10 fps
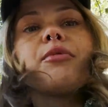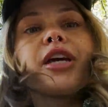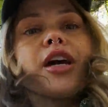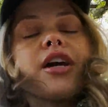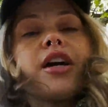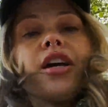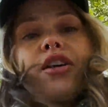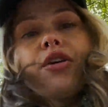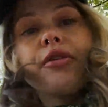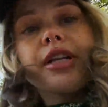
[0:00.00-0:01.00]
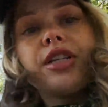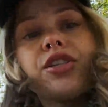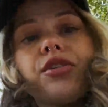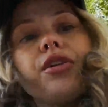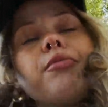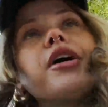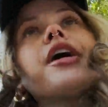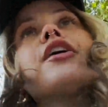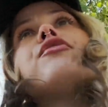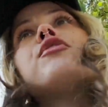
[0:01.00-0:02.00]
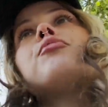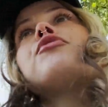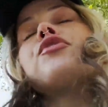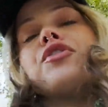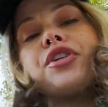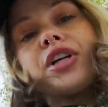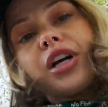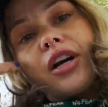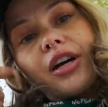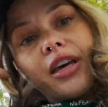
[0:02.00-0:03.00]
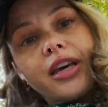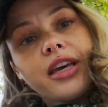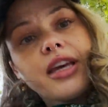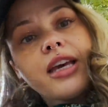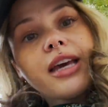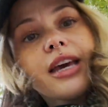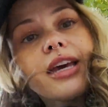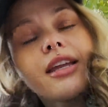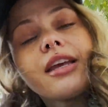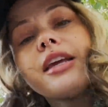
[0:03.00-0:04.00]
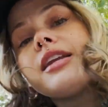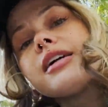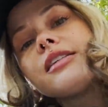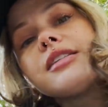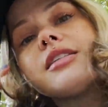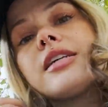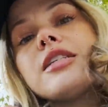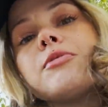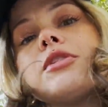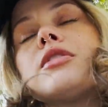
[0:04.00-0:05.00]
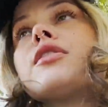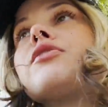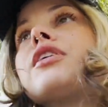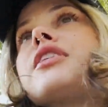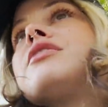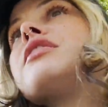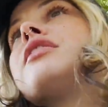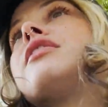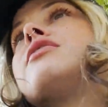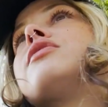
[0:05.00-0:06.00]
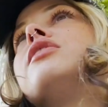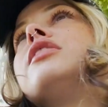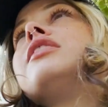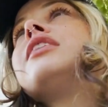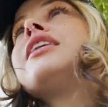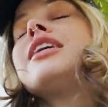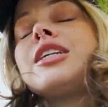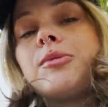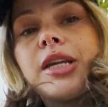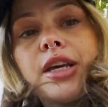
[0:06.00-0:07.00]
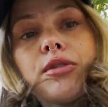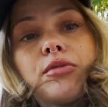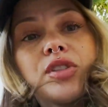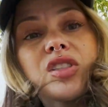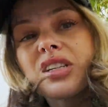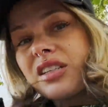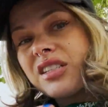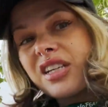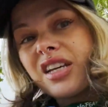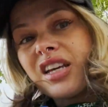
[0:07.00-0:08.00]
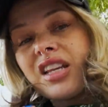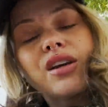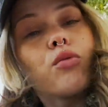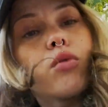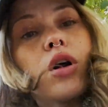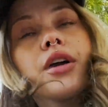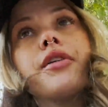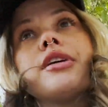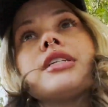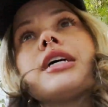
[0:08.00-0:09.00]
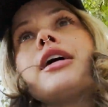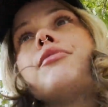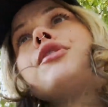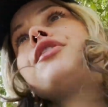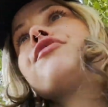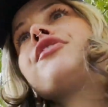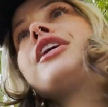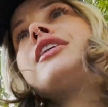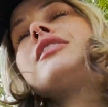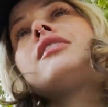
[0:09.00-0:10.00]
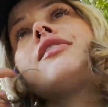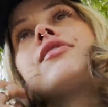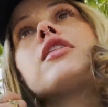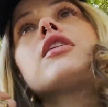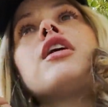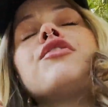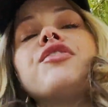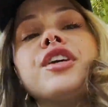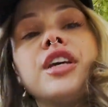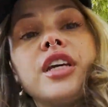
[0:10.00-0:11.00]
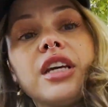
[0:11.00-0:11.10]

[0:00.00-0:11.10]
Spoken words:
But yeah, I'm going to quickly show you my outfit before I head in, and today's been so nice. Like, the sun has been out. We just had a day like walking around town, meeting a friend, having a coffee.